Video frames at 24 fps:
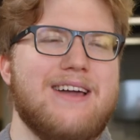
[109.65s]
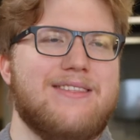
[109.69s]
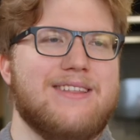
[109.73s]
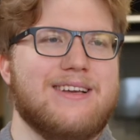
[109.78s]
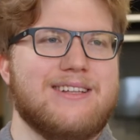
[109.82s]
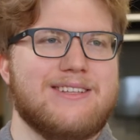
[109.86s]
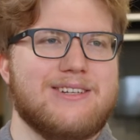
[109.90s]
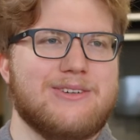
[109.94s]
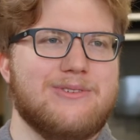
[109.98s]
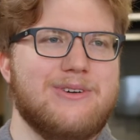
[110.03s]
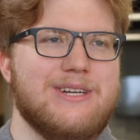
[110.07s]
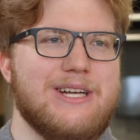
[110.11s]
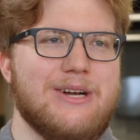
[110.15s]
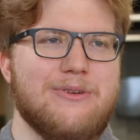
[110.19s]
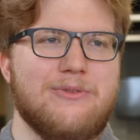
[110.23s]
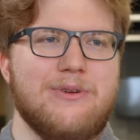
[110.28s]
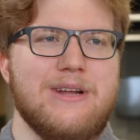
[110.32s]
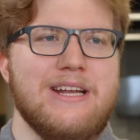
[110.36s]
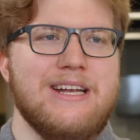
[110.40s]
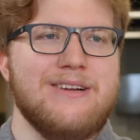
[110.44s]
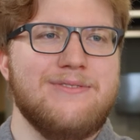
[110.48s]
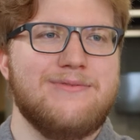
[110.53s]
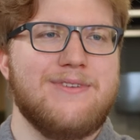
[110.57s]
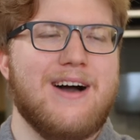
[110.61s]
I think they're going to
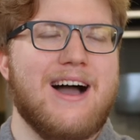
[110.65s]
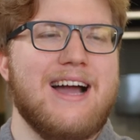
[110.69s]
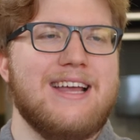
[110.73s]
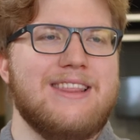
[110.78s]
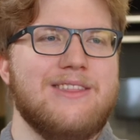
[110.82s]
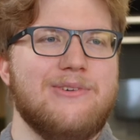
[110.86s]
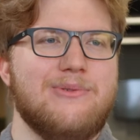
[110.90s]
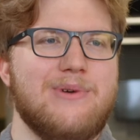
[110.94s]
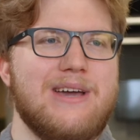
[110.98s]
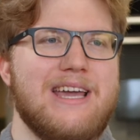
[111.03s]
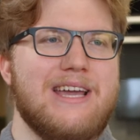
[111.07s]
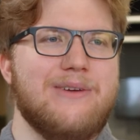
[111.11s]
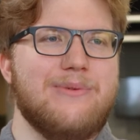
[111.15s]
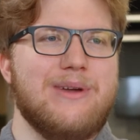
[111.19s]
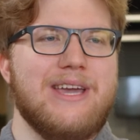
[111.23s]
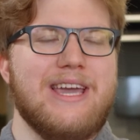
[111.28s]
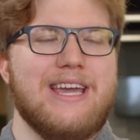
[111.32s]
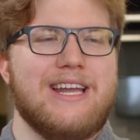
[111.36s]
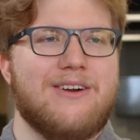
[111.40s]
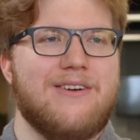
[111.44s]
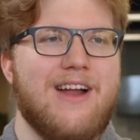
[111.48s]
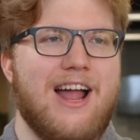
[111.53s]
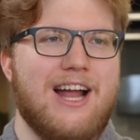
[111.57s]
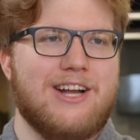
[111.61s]
redefine the way we
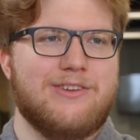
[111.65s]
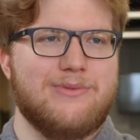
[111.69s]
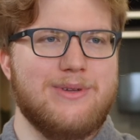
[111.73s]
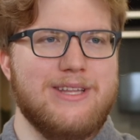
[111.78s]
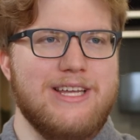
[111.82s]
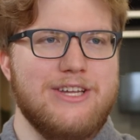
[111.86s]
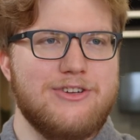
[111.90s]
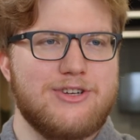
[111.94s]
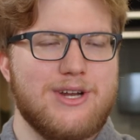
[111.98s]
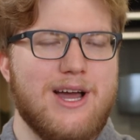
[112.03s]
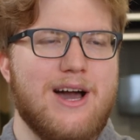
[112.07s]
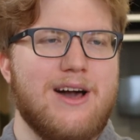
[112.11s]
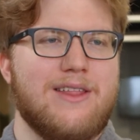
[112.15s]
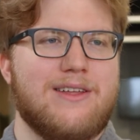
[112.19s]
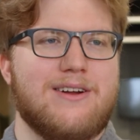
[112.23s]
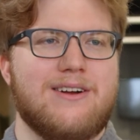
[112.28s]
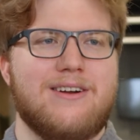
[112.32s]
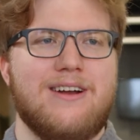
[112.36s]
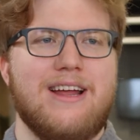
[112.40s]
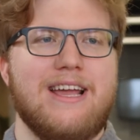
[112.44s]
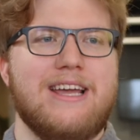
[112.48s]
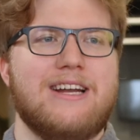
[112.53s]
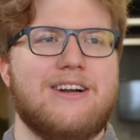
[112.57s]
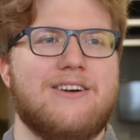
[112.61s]
interact with each
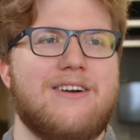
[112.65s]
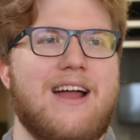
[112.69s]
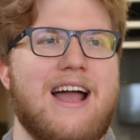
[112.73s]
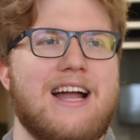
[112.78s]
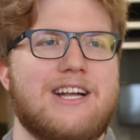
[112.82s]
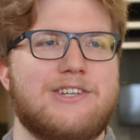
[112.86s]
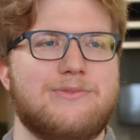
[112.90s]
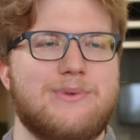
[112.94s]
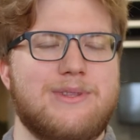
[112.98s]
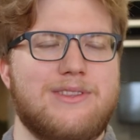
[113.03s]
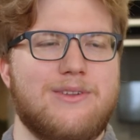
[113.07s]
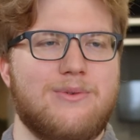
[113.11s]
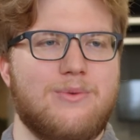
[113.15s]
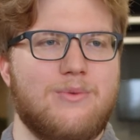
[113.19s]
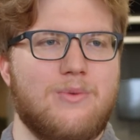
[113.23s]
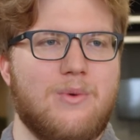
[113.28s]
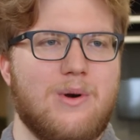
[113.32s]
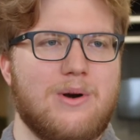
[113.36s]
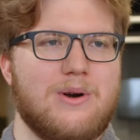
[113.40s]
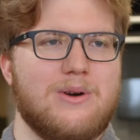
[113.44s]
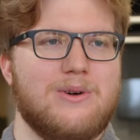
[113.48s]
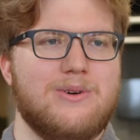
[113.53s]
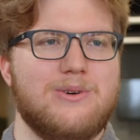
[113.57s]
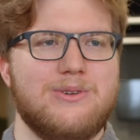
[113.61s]
other, interact with the
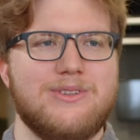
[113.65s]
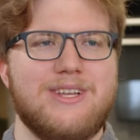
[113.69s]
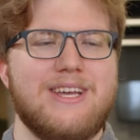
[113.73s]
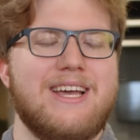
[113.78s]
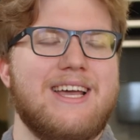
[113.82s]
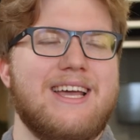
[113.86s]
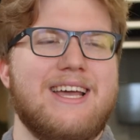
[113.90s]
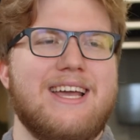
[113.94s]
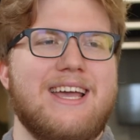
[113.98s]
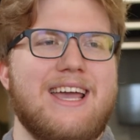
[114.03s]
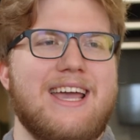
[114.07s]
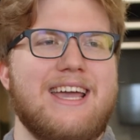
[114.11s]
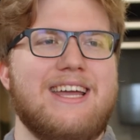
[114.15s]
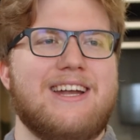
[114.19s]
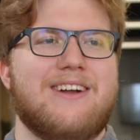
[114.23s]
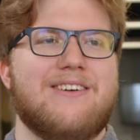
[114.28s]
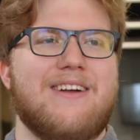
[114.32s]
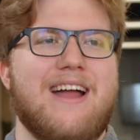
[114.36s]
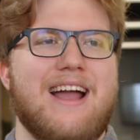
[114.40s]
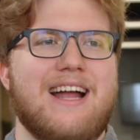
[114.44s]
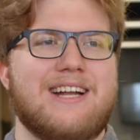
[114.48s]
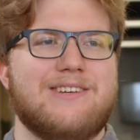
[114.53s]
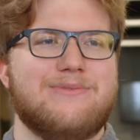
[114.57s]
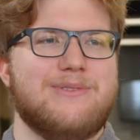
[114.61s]
world,
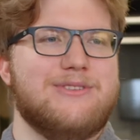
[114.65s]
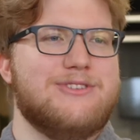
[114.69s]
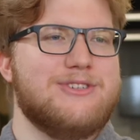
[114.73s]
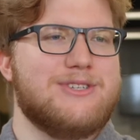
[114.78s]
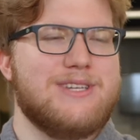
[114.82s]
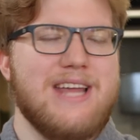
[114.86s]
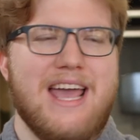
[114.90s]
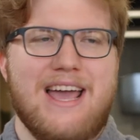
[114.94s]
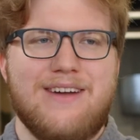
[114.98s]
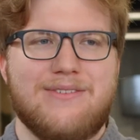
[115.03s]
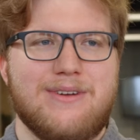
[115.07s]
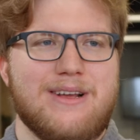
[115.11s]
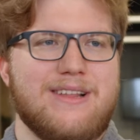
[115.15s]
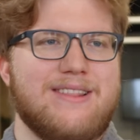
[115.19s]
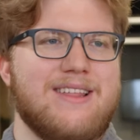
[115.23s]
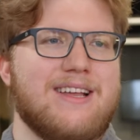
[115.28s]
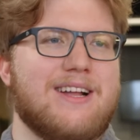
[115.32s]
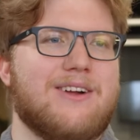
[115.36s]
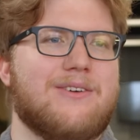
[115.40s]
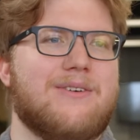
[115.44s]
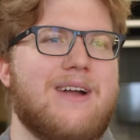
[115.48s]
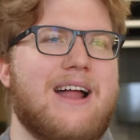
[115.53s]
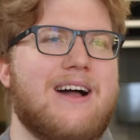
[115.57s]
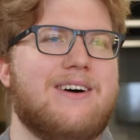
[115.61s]
interact with just
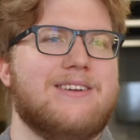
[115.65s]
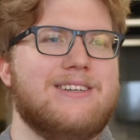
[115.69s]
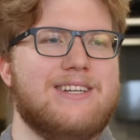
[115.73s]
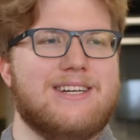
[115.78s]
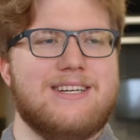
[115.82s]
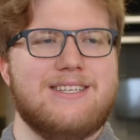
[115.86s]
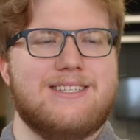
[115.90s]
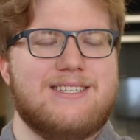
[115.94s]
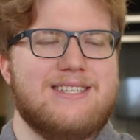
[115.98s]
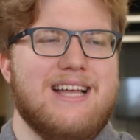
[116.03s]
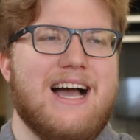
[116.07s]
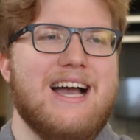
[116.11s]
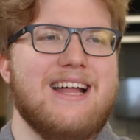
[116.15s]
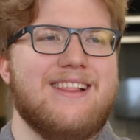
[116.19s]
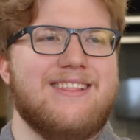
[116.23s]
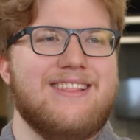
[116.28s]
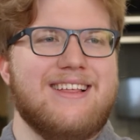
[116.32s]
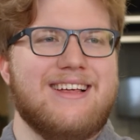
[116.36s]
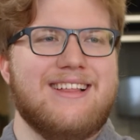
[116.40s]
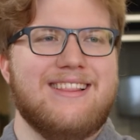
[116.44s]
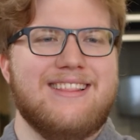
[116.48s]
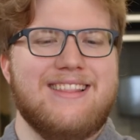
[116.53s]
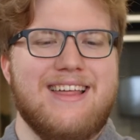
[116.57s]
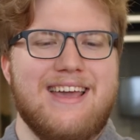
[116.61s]
everything around us. I
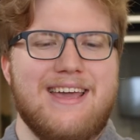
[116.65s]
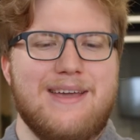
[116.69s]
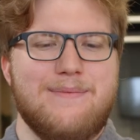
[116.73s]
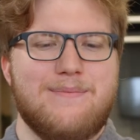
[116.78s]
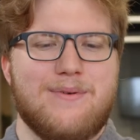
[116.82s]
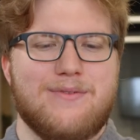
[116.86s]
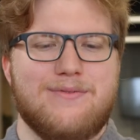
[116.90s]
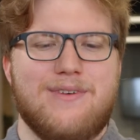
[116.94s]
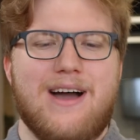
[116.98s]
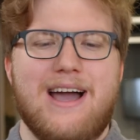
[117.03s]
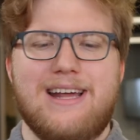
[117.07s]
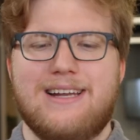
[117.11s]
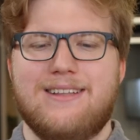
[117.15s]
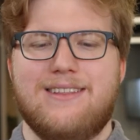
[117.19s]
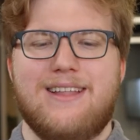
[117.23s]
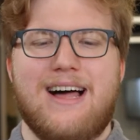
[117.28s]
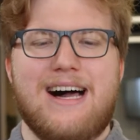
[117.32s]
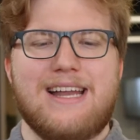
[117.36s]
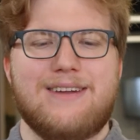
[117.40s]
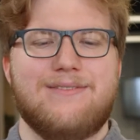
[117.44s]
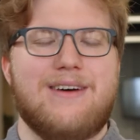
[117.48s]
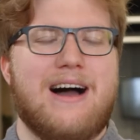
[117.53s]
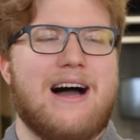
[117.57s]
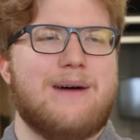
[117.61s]
think they provide a
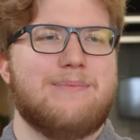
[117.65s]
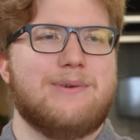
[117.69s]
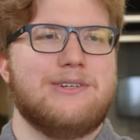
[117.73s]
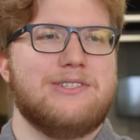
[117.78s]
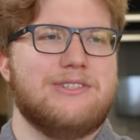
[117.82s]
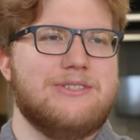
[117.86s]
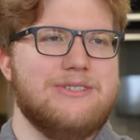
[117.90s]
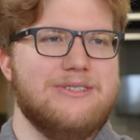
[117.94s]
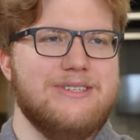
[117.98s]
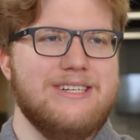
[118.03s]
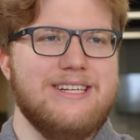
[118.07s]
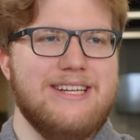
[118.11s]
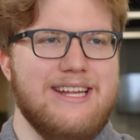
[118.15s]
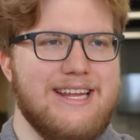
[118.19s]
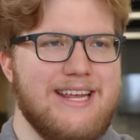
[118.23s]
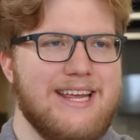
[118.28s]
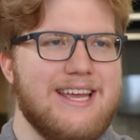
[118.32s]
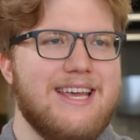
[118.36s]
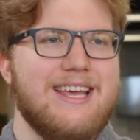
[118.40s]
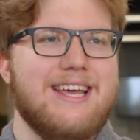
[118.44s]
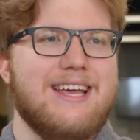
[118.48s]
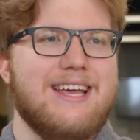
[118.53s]
lot of opportunity